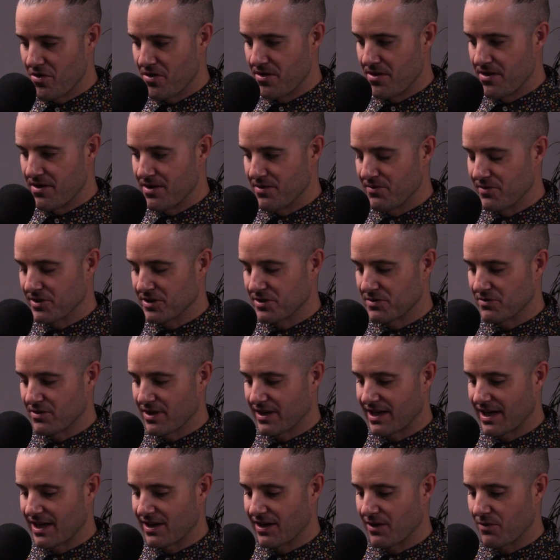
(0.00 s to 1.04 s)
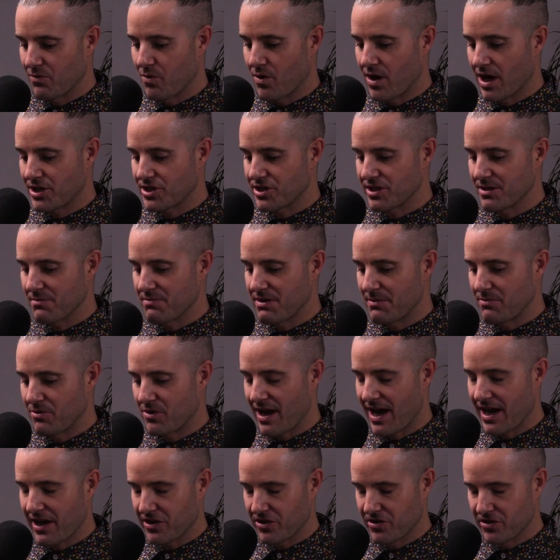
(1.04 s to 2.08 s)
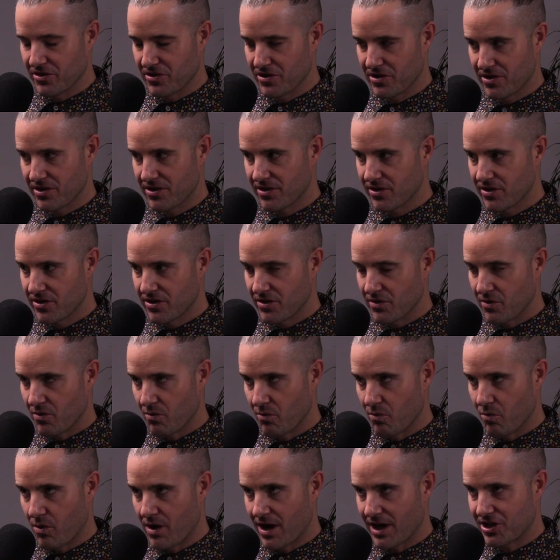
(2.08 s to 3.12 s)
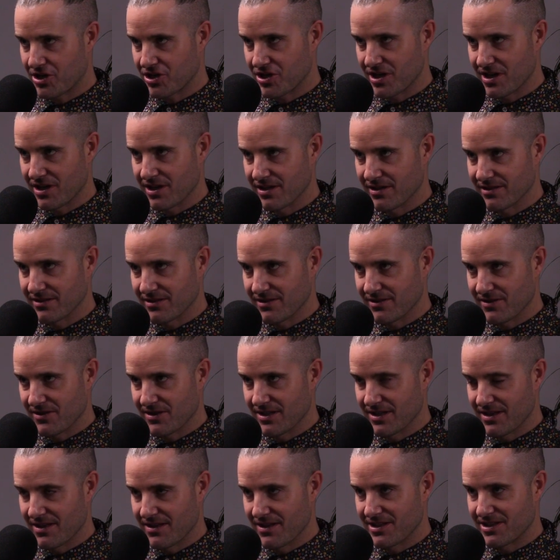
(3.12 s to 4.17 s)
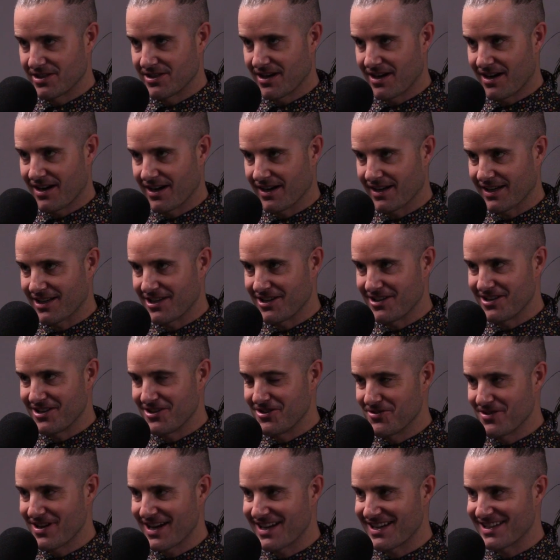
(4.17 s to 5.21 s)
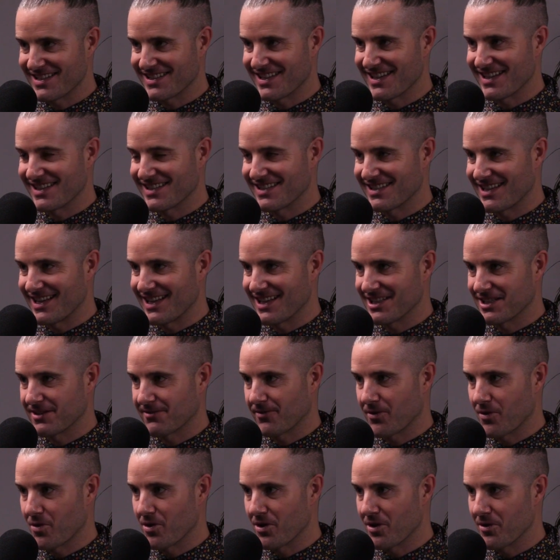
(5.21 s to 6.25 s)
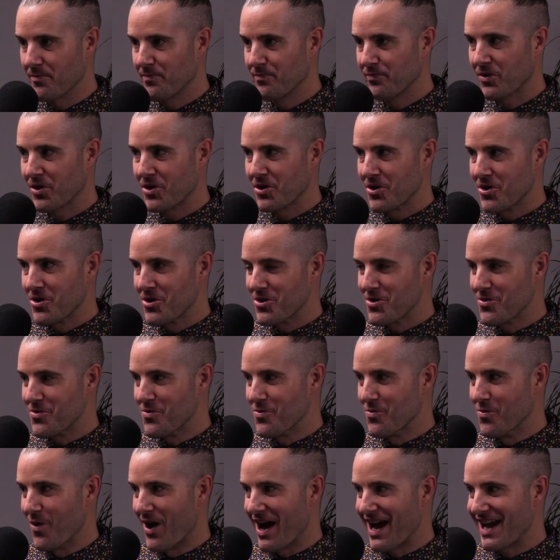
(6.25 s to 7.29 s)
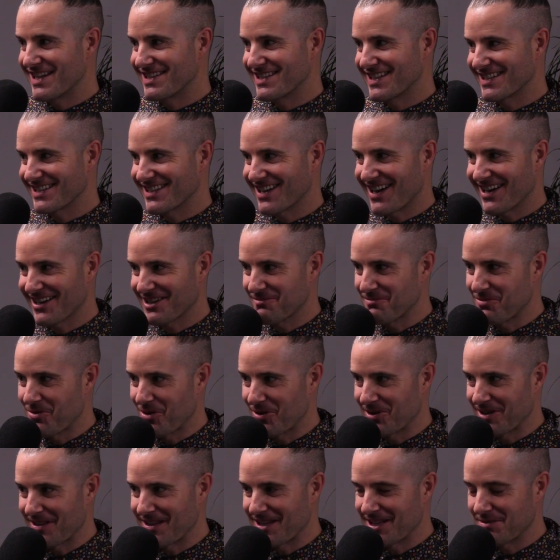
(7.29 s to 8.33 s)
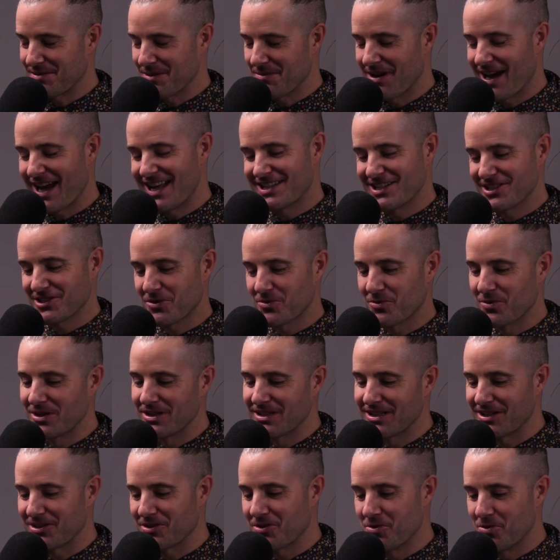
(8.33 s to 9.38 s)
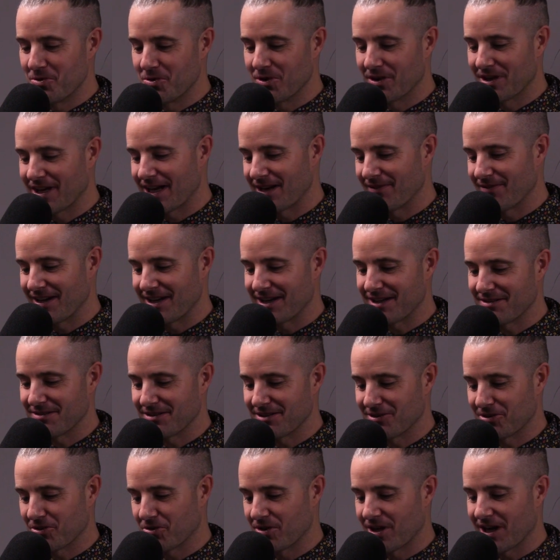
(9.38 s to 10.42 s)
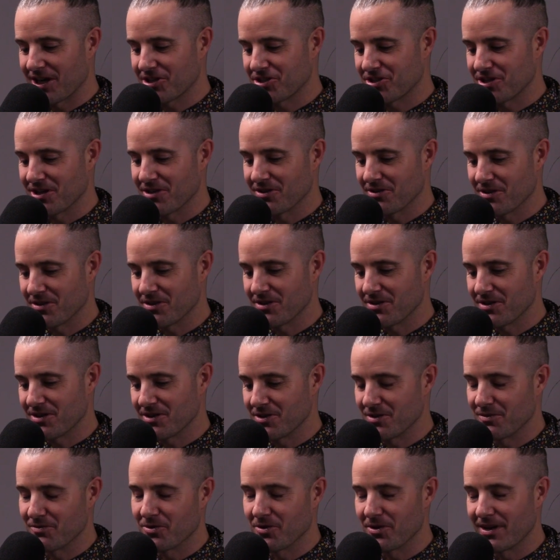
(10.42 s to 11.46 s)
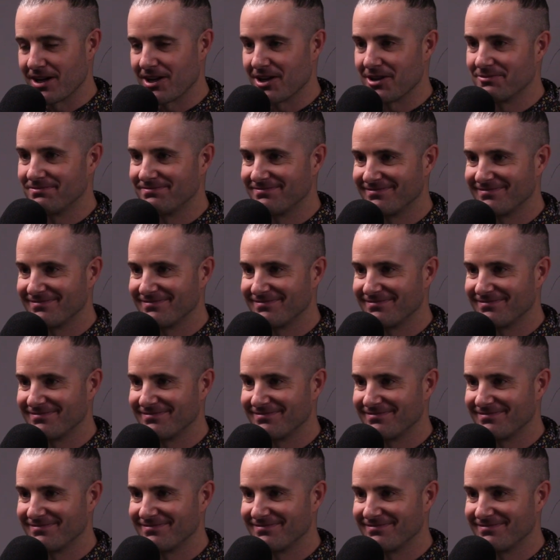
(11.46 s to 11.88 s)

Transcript: the, the kind of like watching the people at goodr watching the, the talk. And you, you kind of just get a sense for why is this talk important to these people? It's just a really cool kind of like cross share that, that you've created.